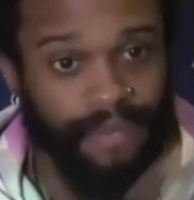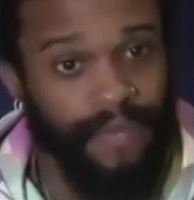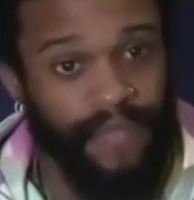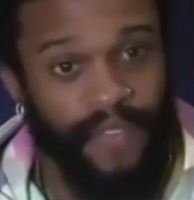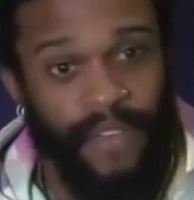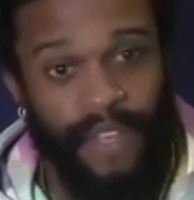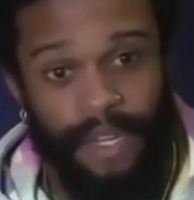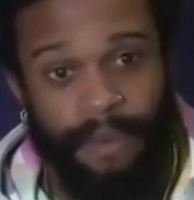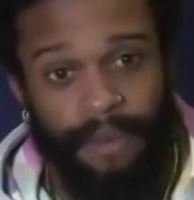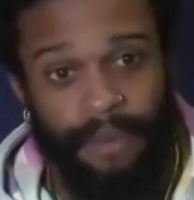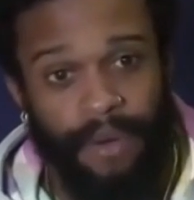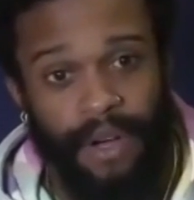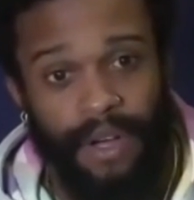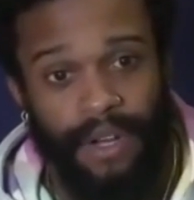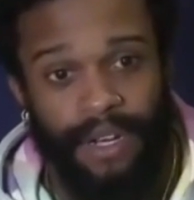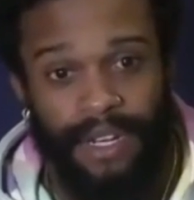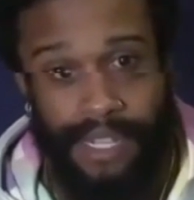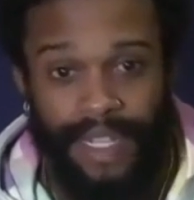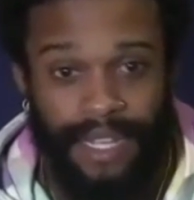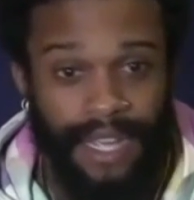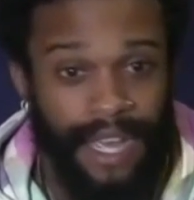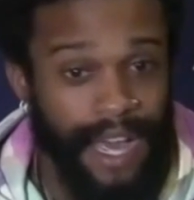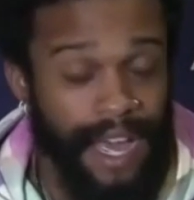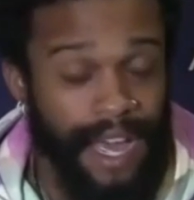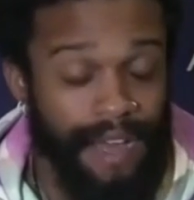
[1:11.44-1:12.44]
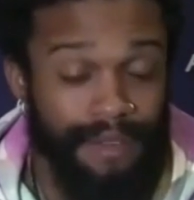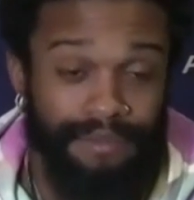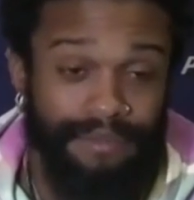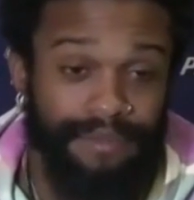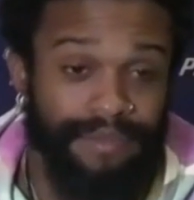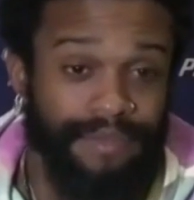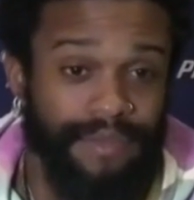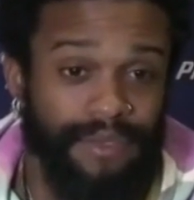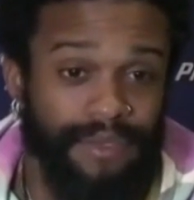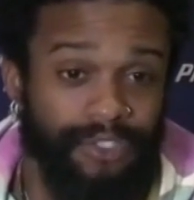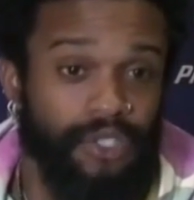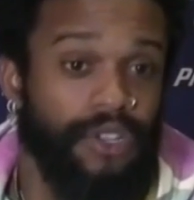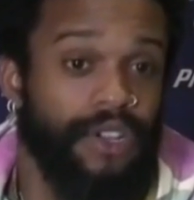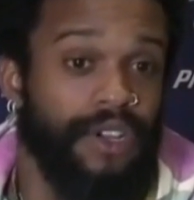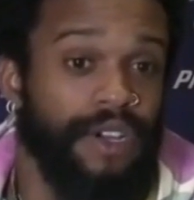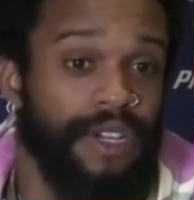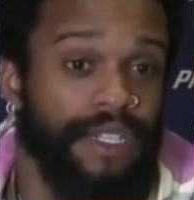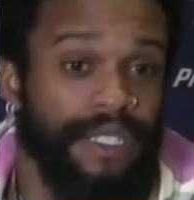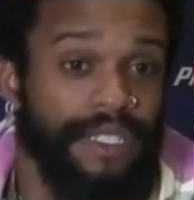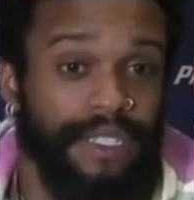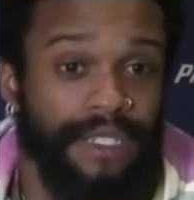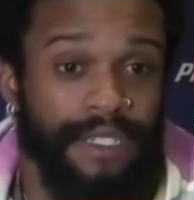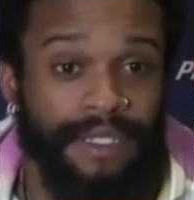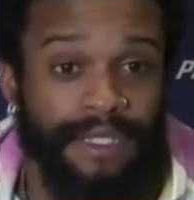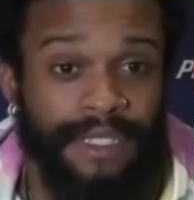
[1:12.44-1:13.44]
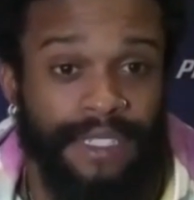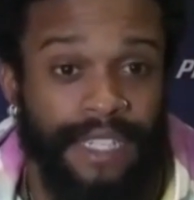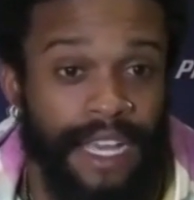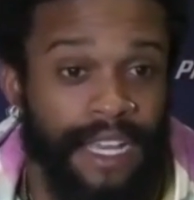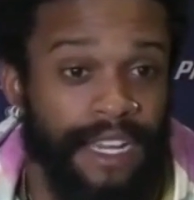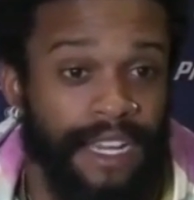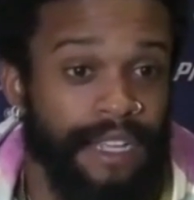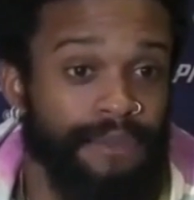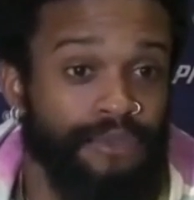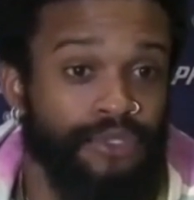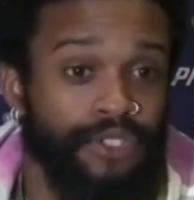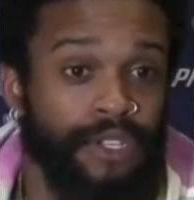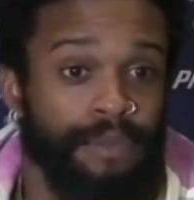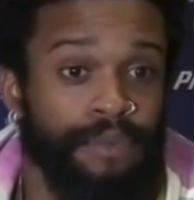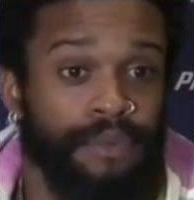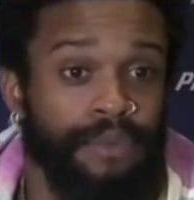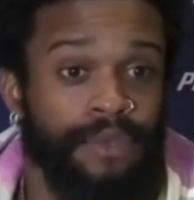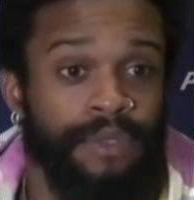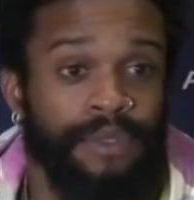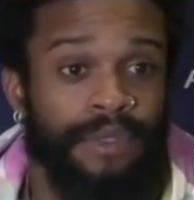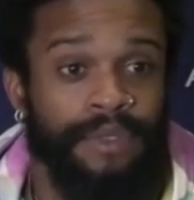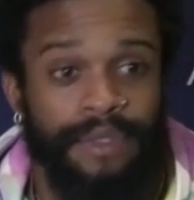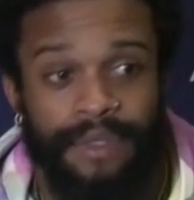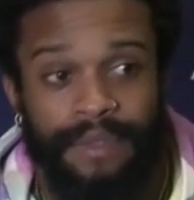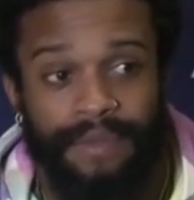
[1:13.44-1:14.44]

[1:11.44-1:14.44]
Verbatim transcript: hit the ball in the gap. You know, it's a stand-up triple.